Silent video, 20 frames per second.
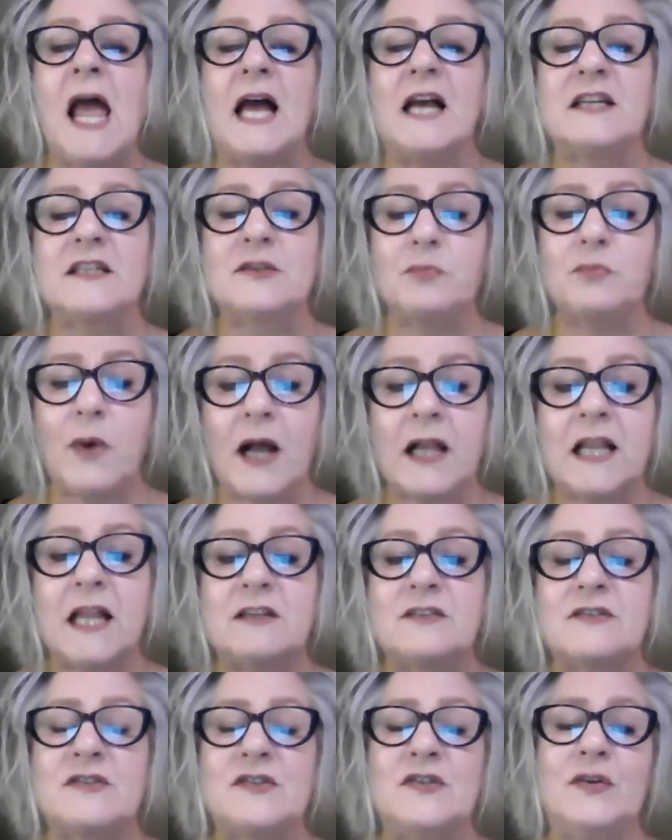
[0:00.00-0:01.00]
as well
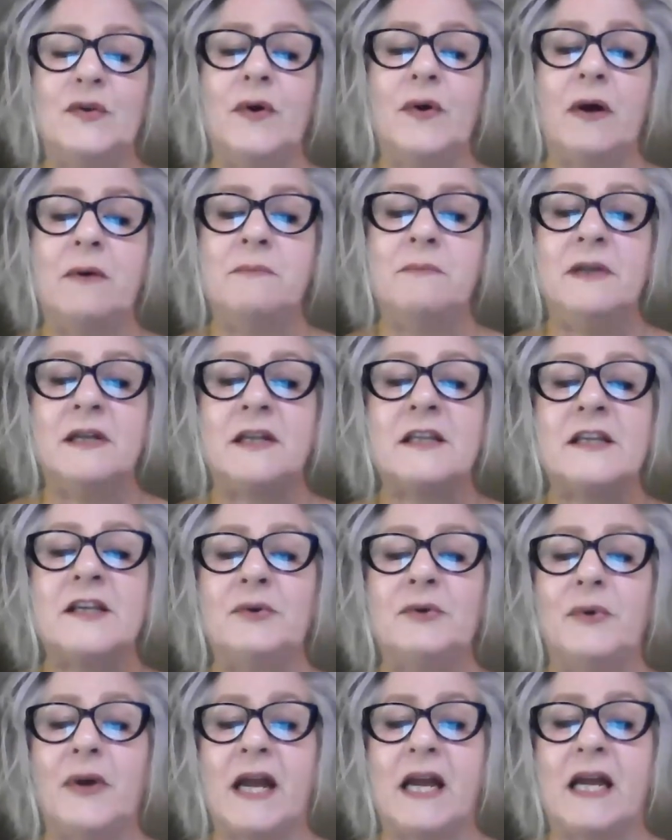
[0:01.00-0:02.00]
as to
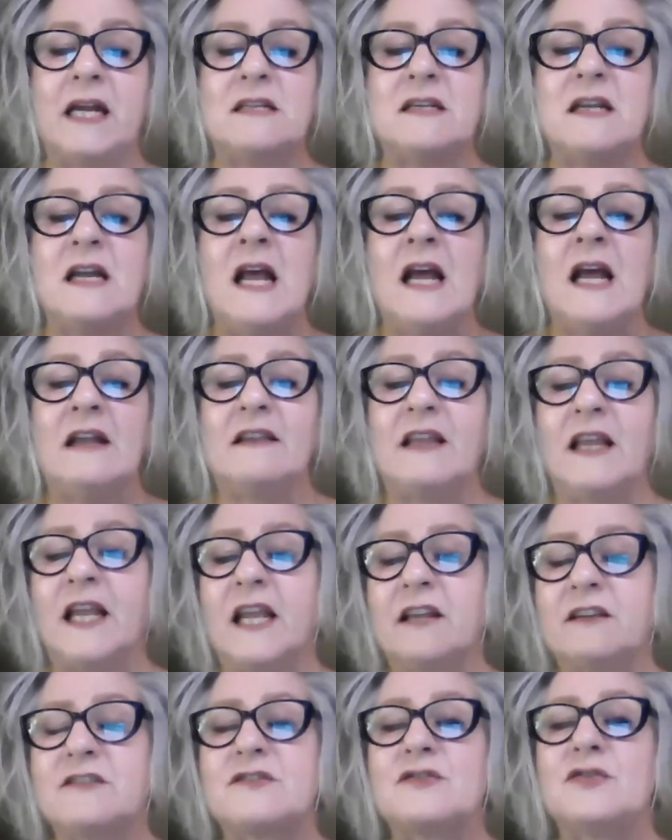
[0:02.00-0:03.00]
ameliorate the
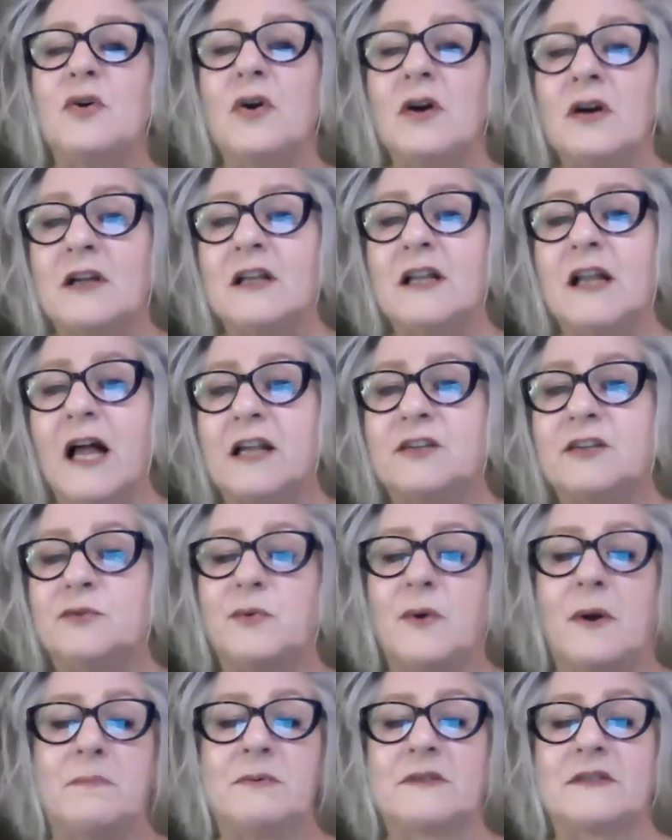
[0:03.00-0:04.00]
historical
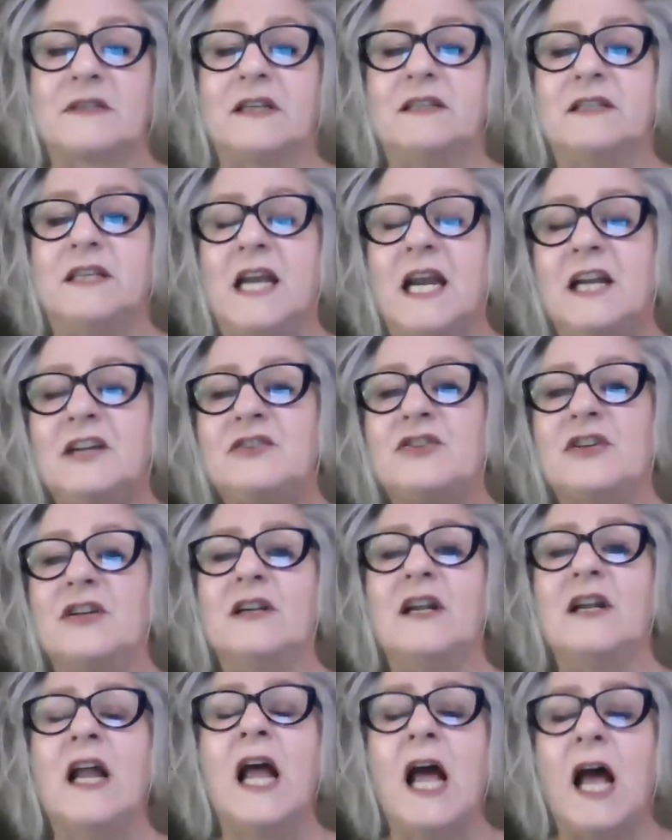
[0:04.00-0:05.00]

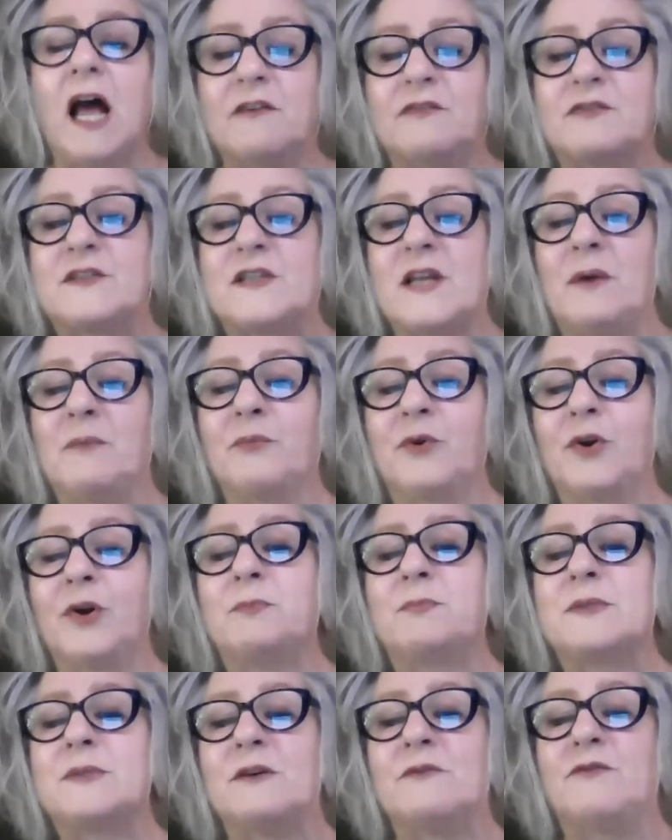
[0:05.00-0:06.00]
underrepresentation of some
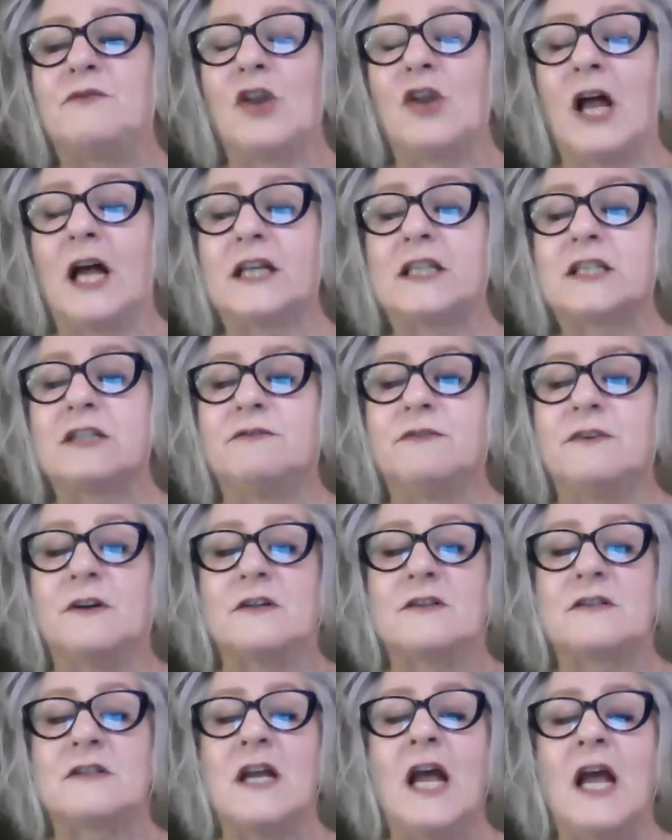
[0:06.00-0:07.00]
groups of
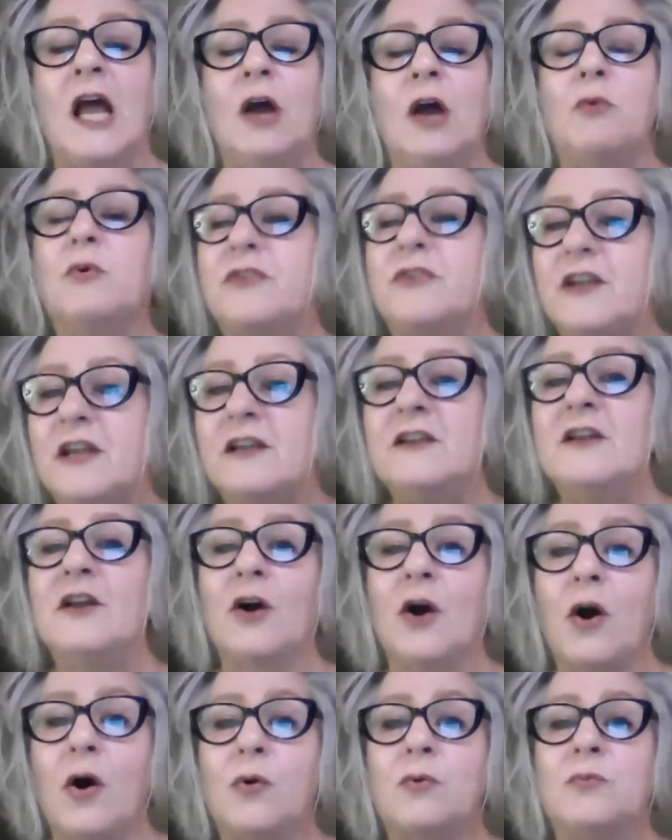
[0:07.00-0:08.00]
philosophers within
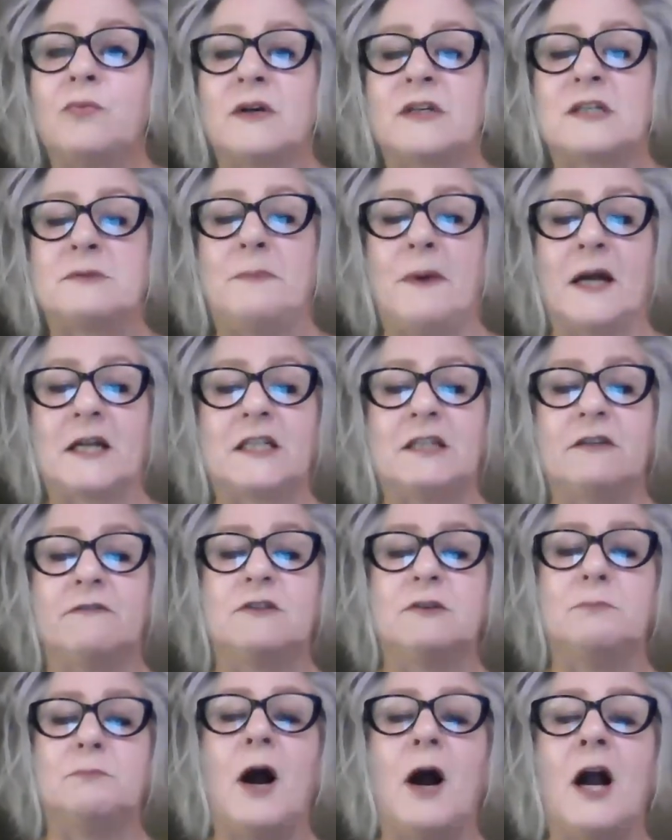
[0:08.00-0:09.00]
their own
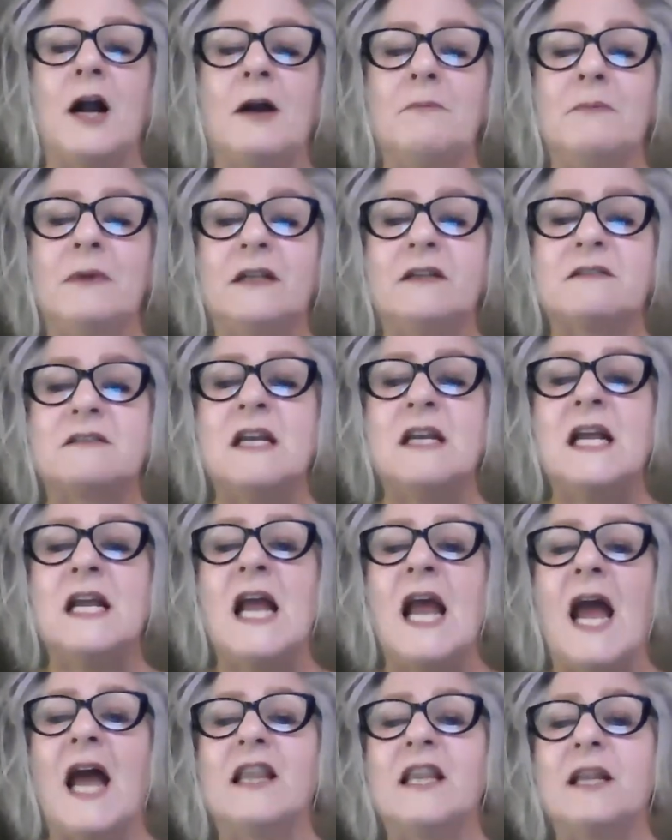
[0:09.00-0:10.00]
respective departments
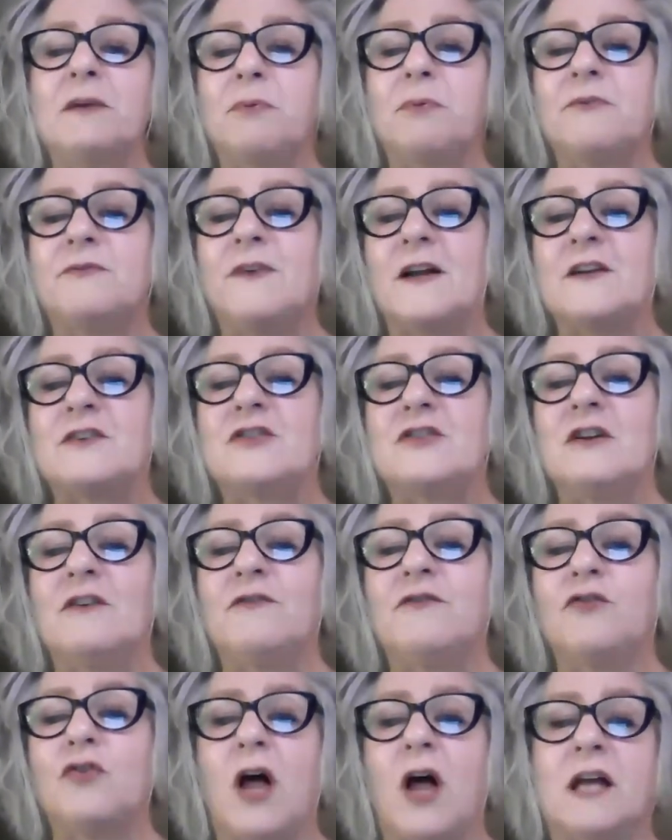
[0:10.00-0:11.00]
and the profession
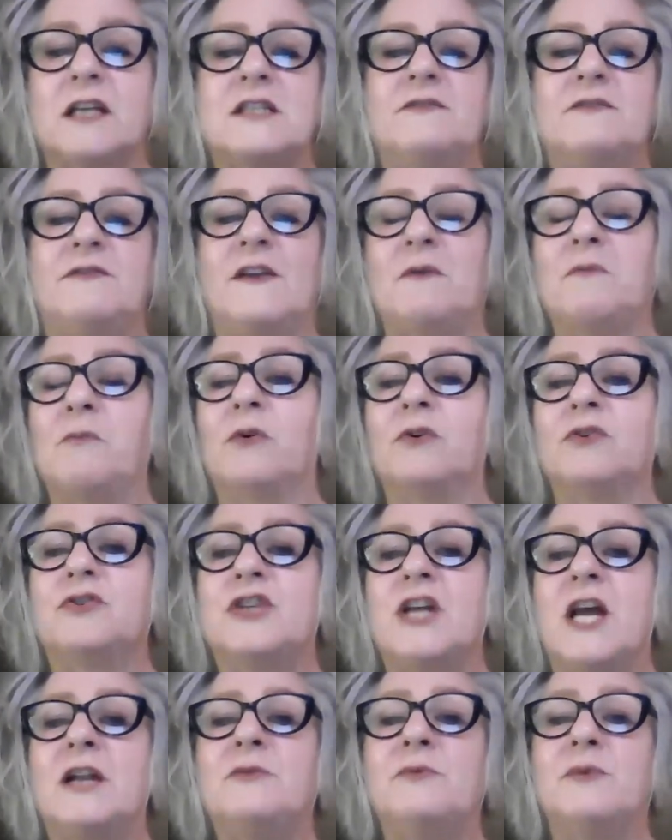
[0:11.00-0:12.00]
of philosophy more
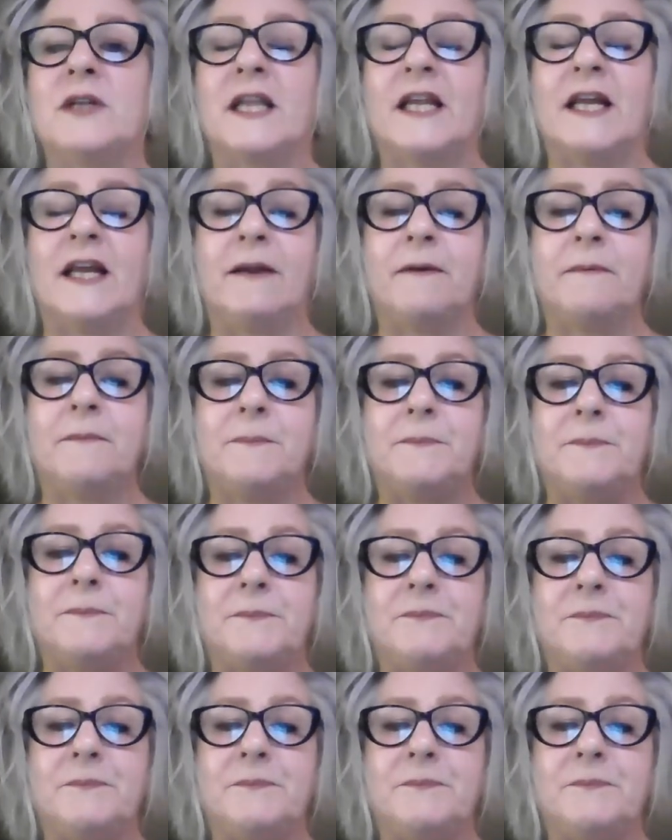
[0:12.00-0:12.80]
generally.